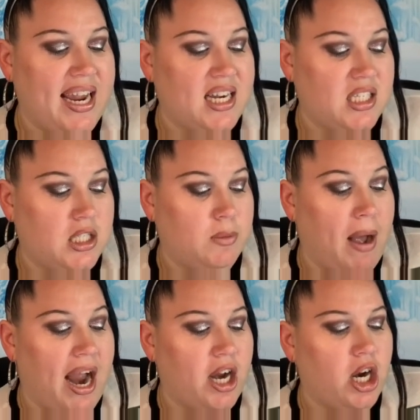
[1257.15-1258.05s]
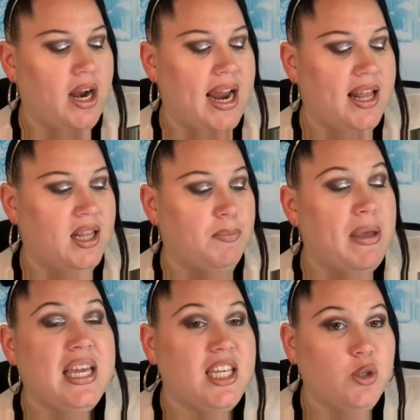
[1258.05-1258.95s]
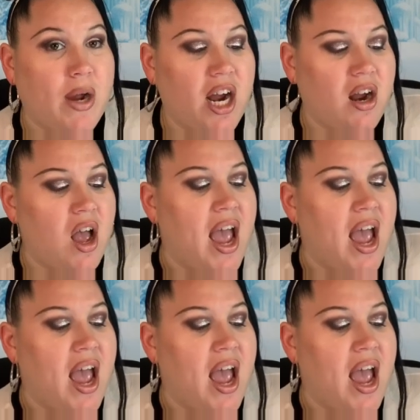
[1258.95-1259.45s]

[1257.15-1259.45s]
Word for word: and Inspire and Pinky Swear.